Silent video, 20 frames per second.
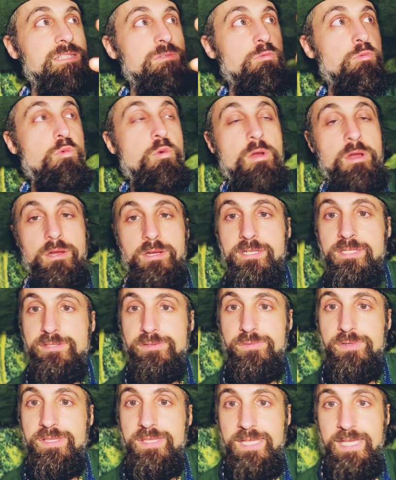works
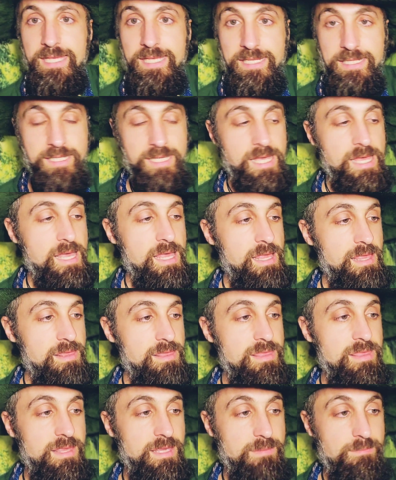within the